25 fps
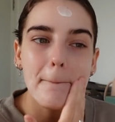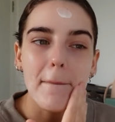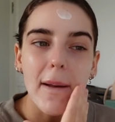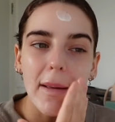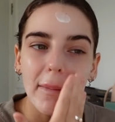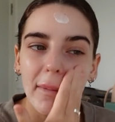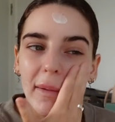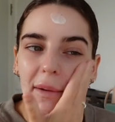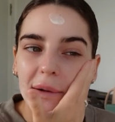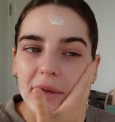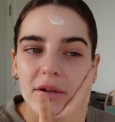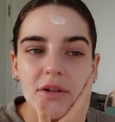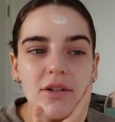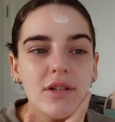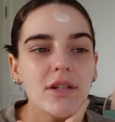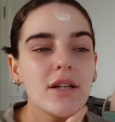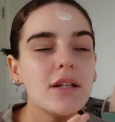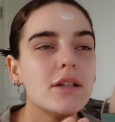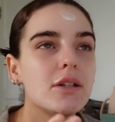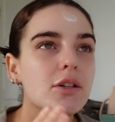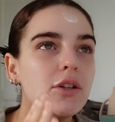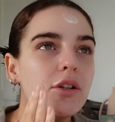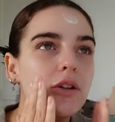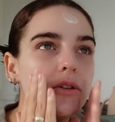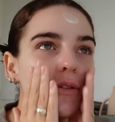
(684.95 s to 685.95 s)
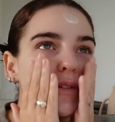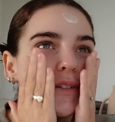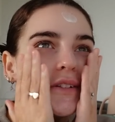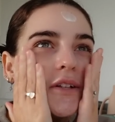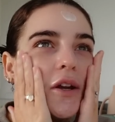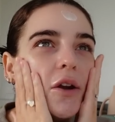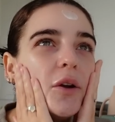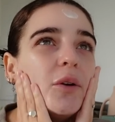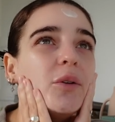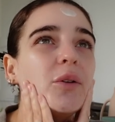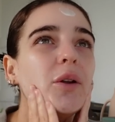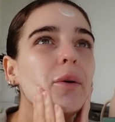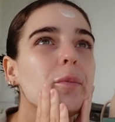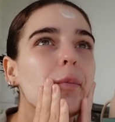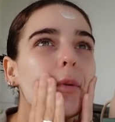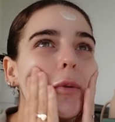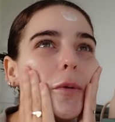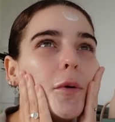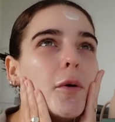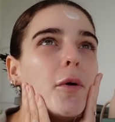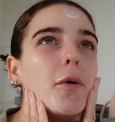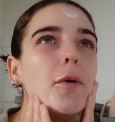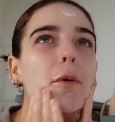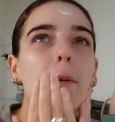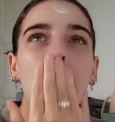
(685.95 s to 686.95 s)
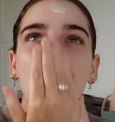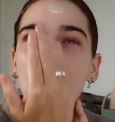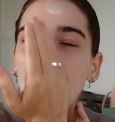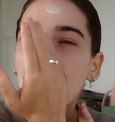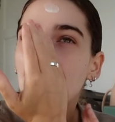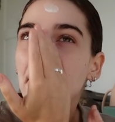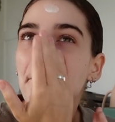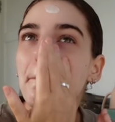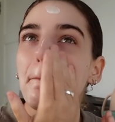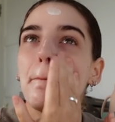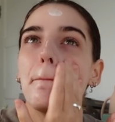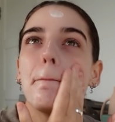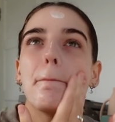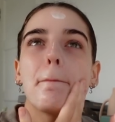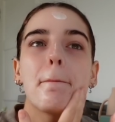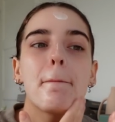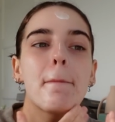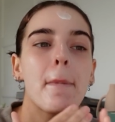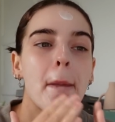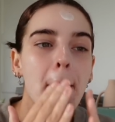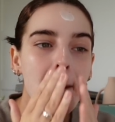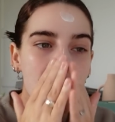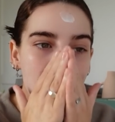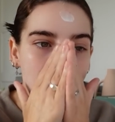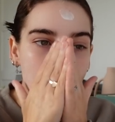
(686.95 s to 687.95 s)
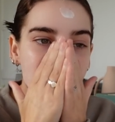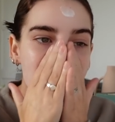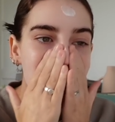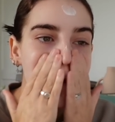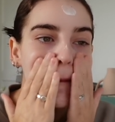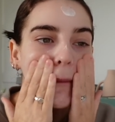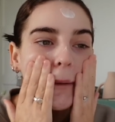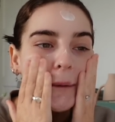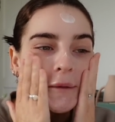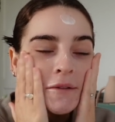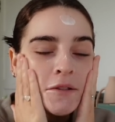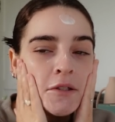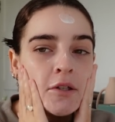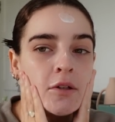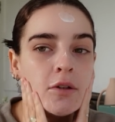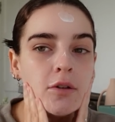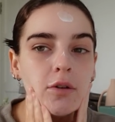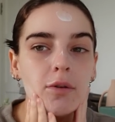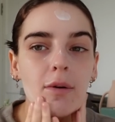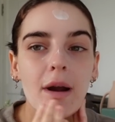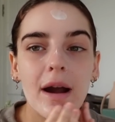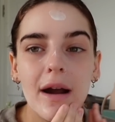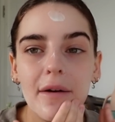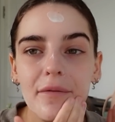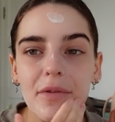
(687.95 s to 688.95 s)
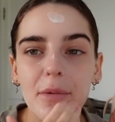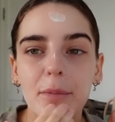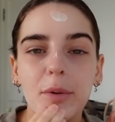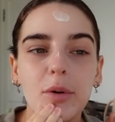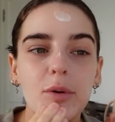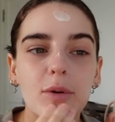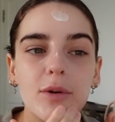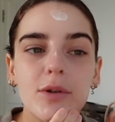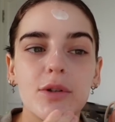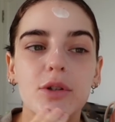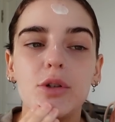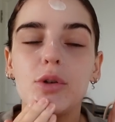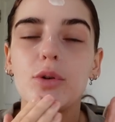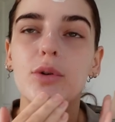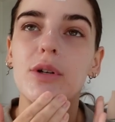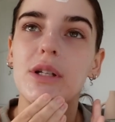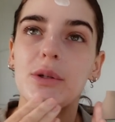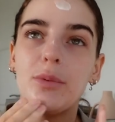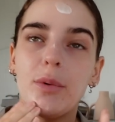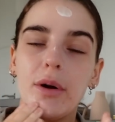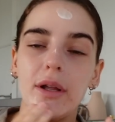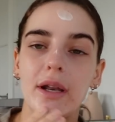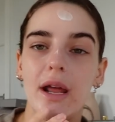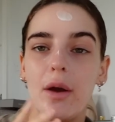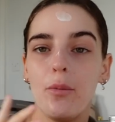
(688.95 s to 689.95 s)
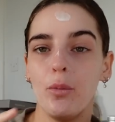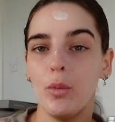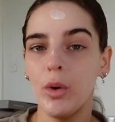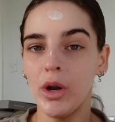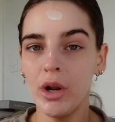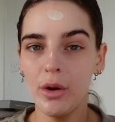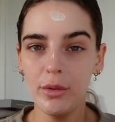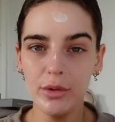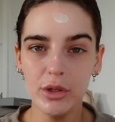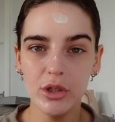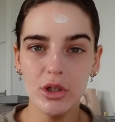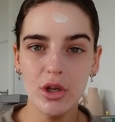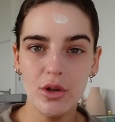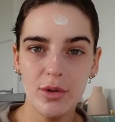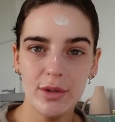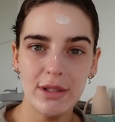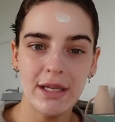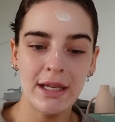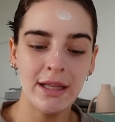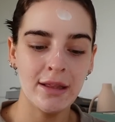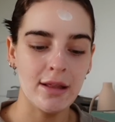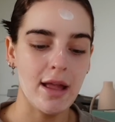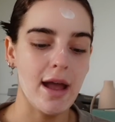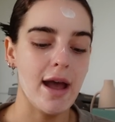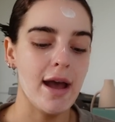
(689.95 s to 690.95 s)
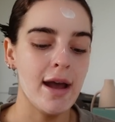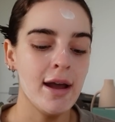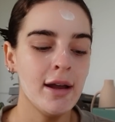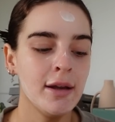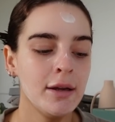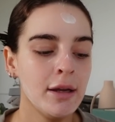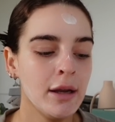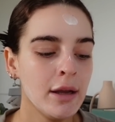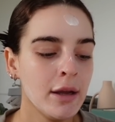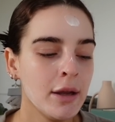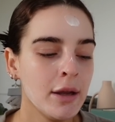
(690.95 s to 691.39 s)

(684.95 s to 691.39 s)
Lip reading: Maybe I just need to use toner more. I do have the Paula's Choice one, and when I was using that,